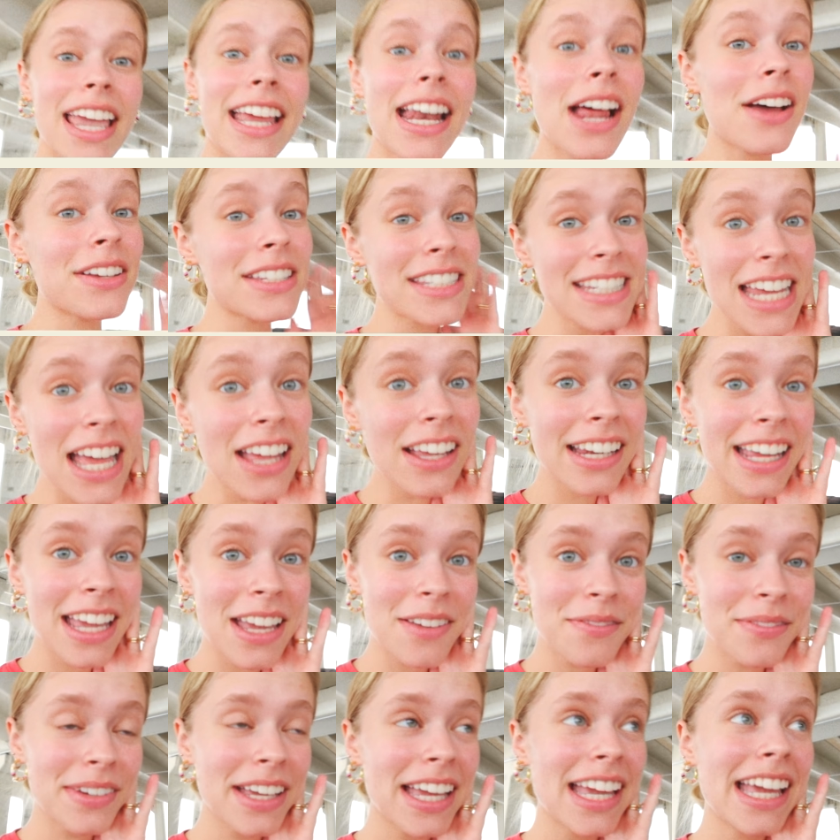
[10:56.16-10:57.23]
And I was telling
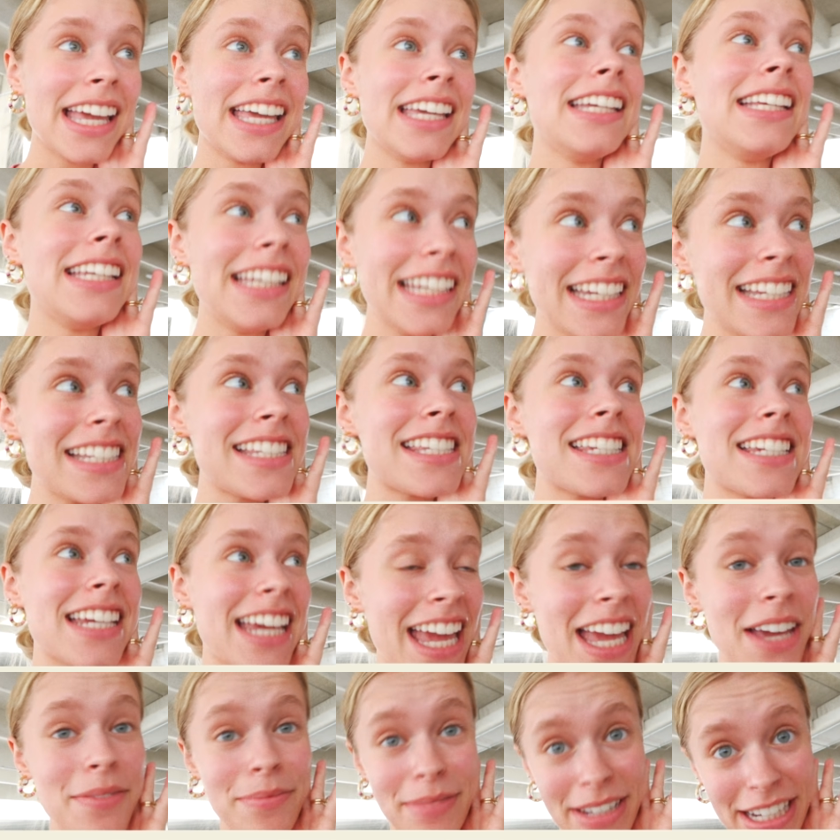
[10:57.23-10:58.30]
him he needs to
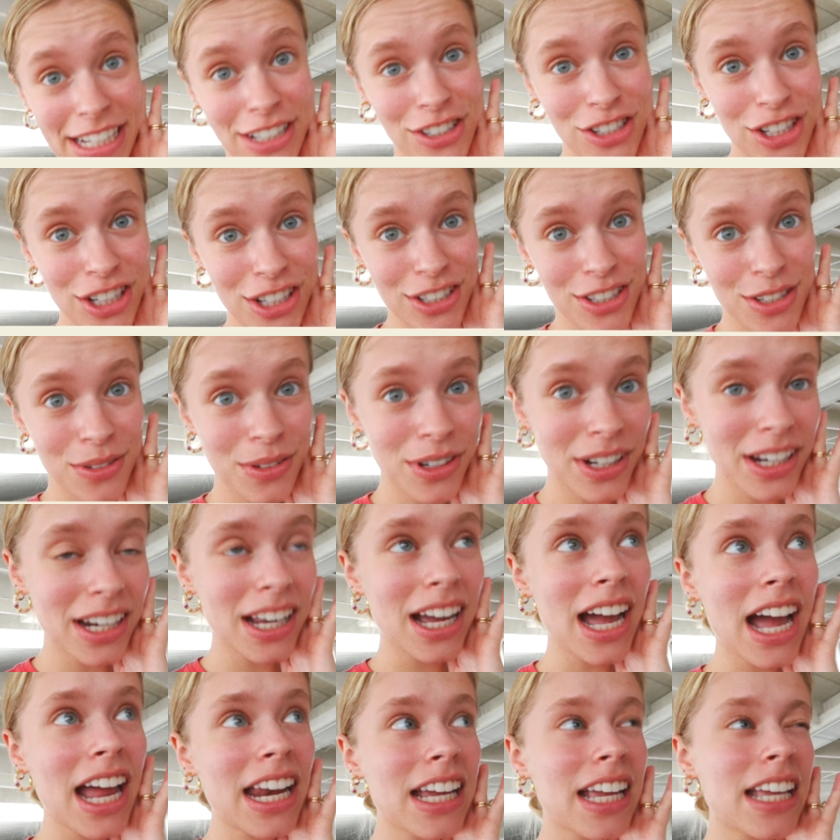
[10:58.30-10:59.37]
get a picture, so we're
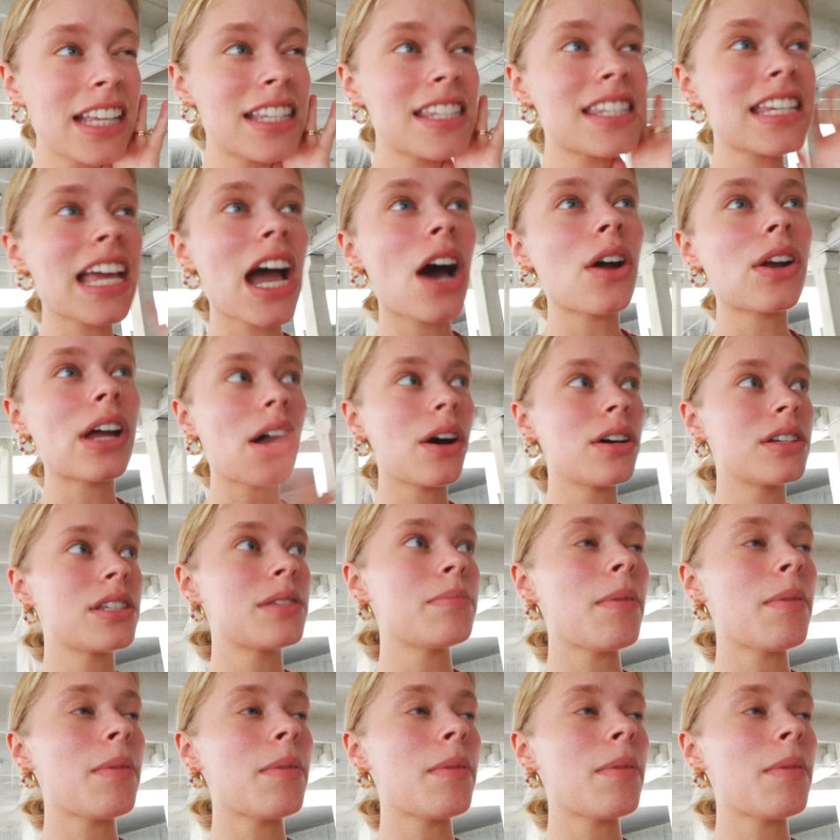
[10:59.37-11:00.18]
gonna kind of scout out a